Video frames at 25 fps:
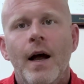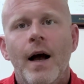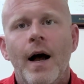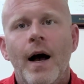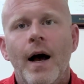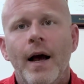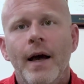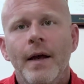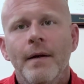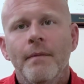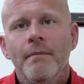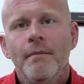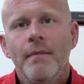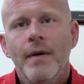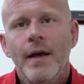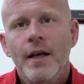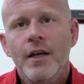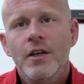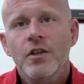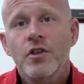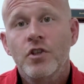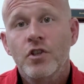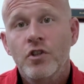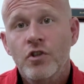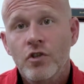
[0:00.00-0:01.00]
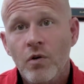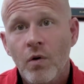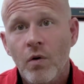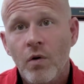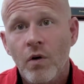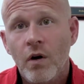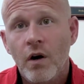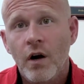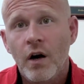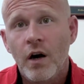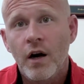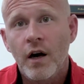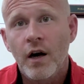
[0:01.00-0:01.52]
I made
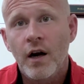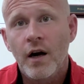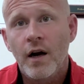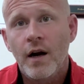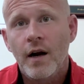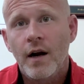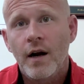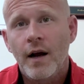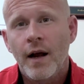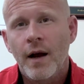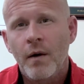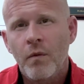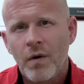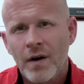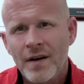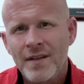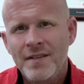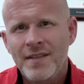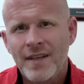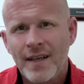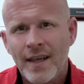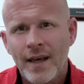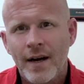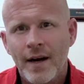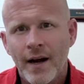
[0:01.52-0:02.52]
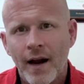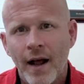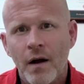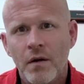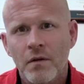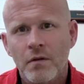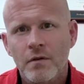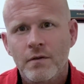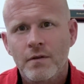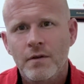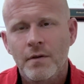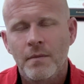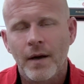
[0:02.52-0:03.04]
sure, I wanted to get it
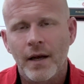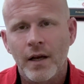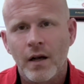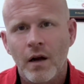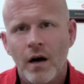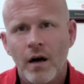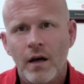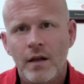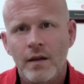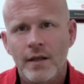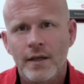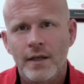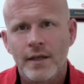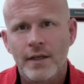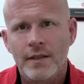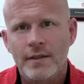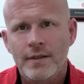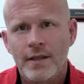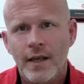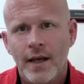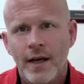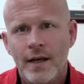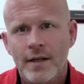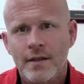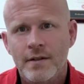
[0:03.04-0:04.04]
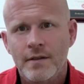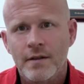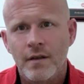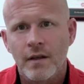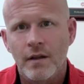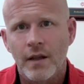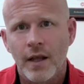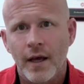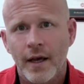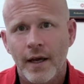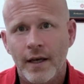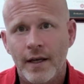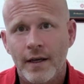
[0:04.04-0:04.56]
out to my colleagues as to
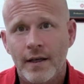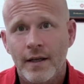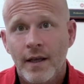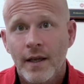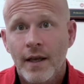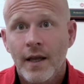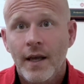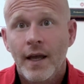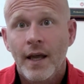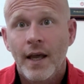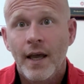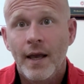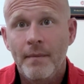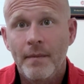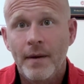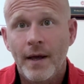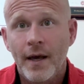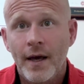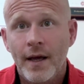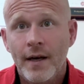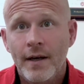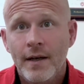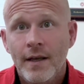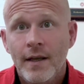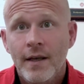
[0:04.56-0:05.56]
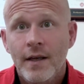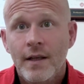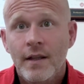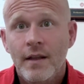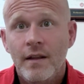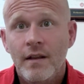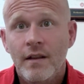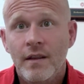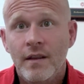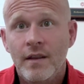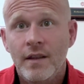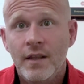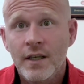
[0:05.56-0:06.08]
like, hey man,
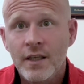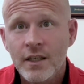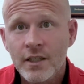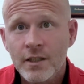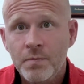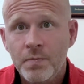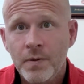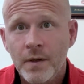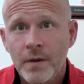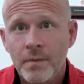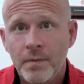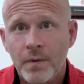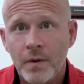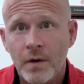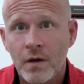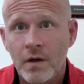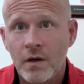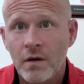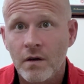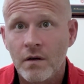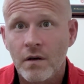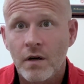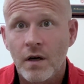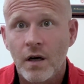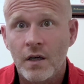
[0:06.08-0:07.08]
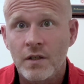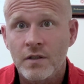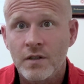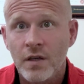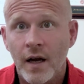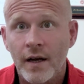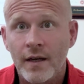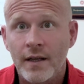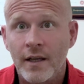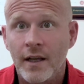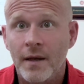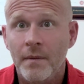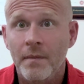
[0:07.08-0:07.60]
these people are
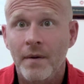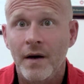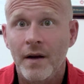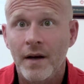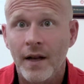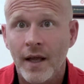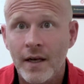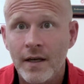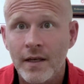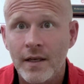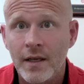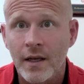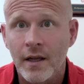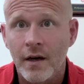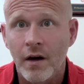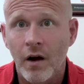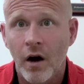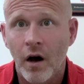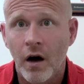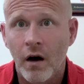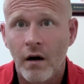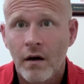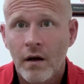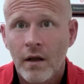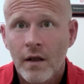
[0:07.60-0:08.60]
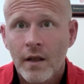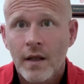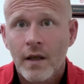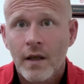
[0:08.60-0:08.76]
talking about ending it all.